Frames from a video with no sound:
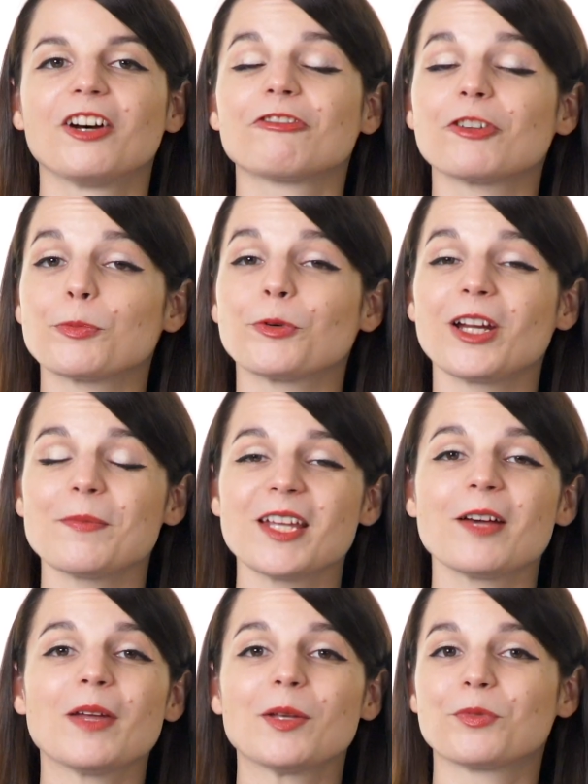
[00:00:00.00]
For
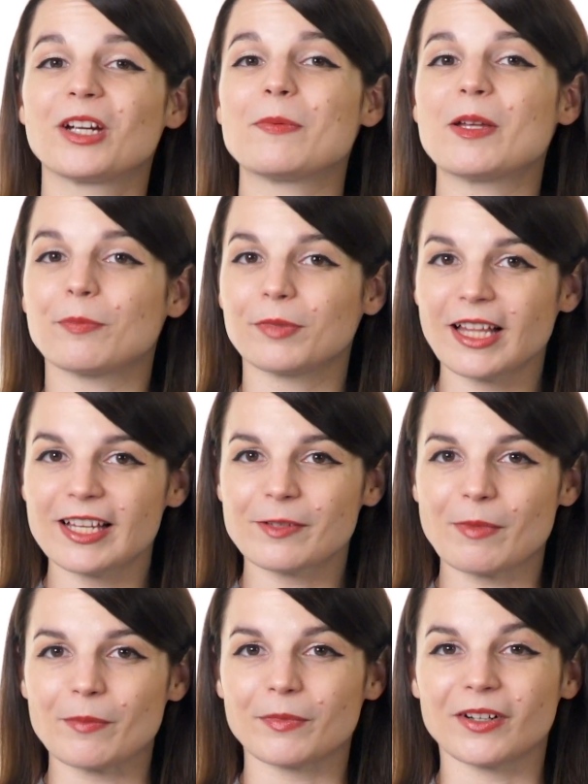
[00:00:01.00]
Premium and Premium
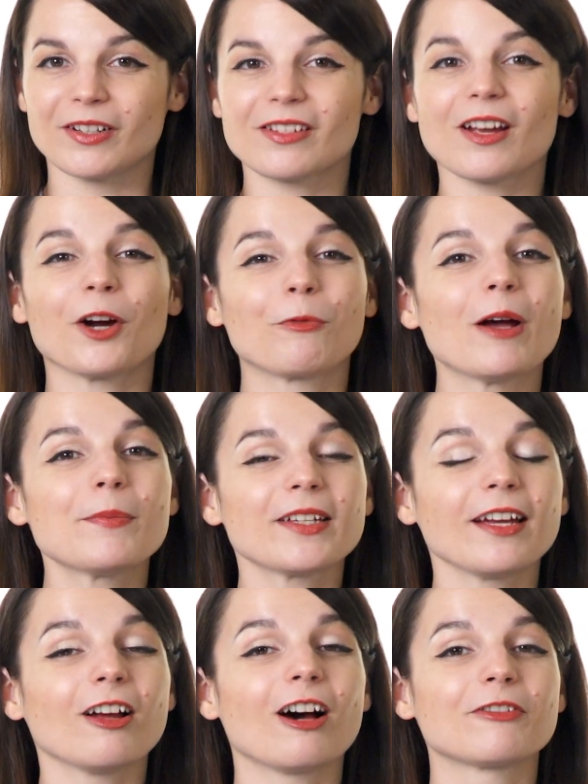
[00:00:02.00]
Plus members, our
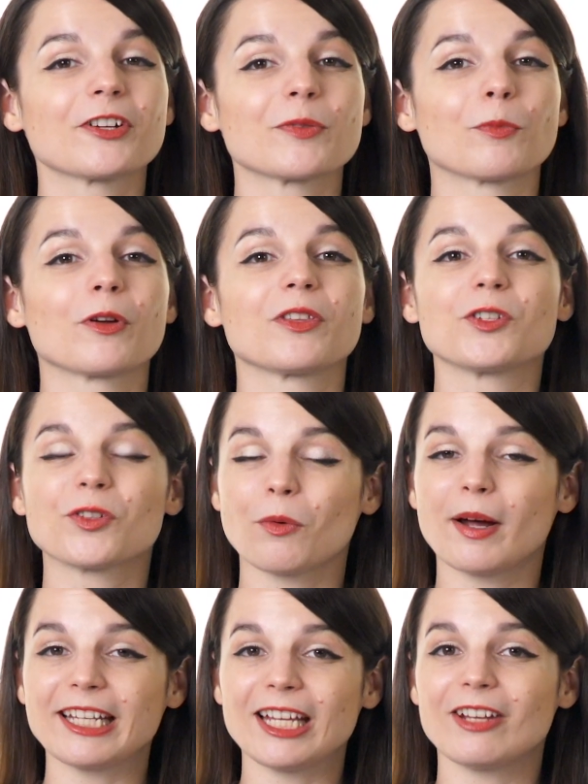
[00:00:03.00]
website offers more than
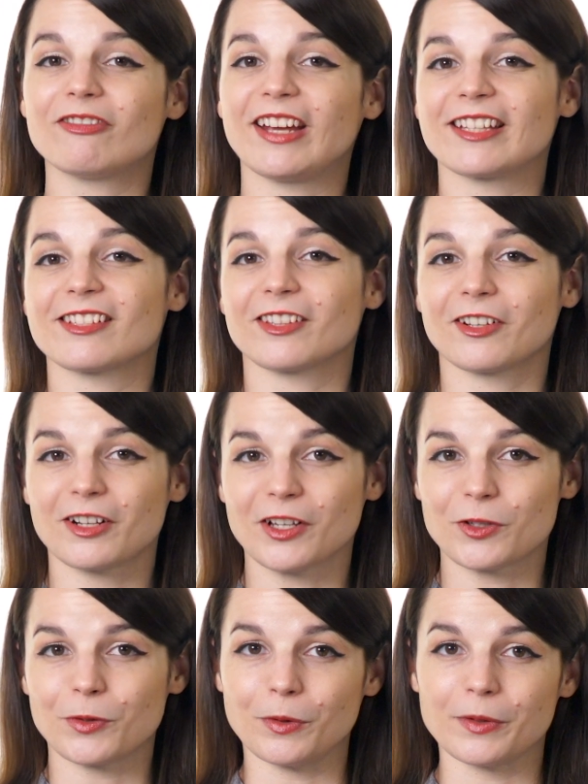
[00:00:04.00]
20 advanced
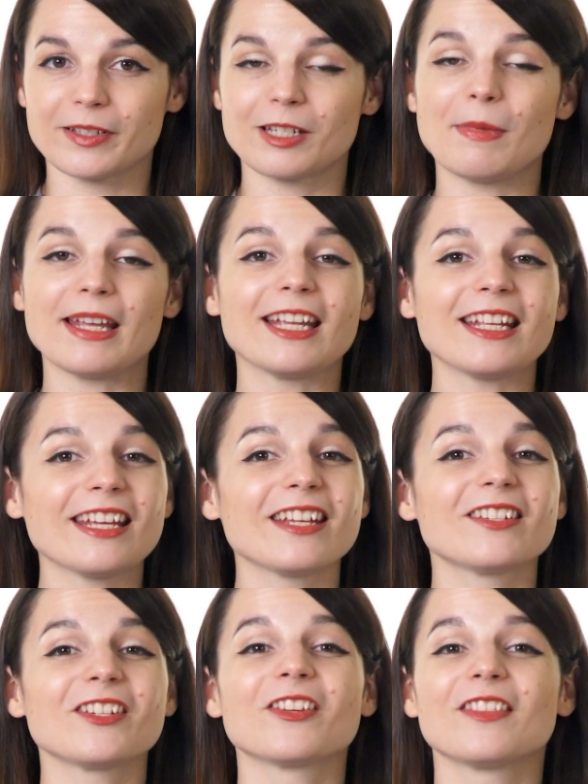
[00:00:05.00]
learning tools to make it
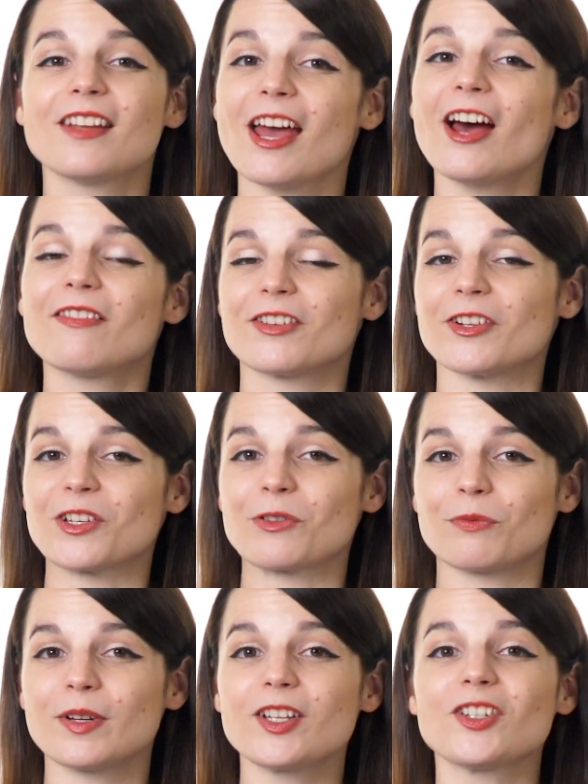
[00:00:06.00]
easier than ever to
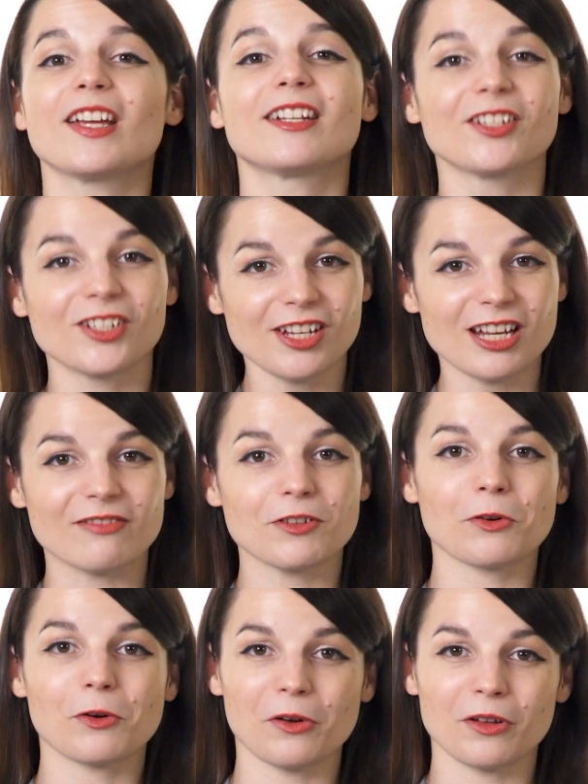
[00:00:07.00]
reach and achieve
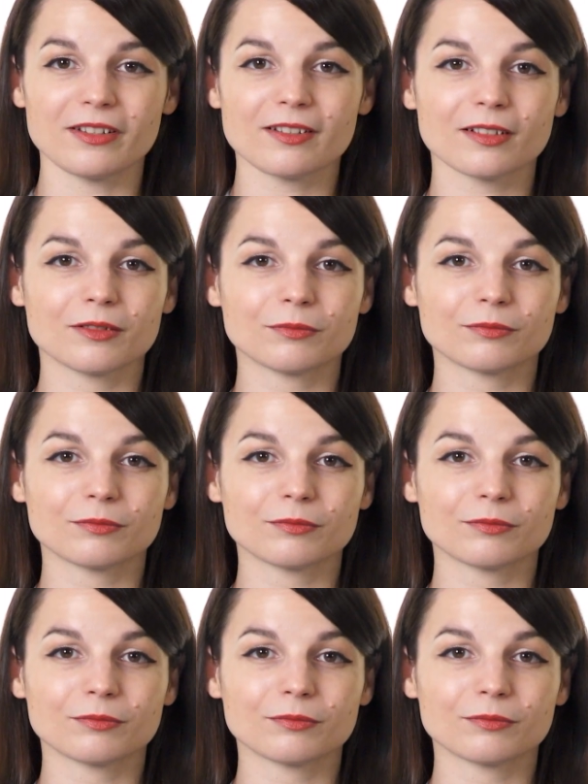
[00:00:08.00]
your goals.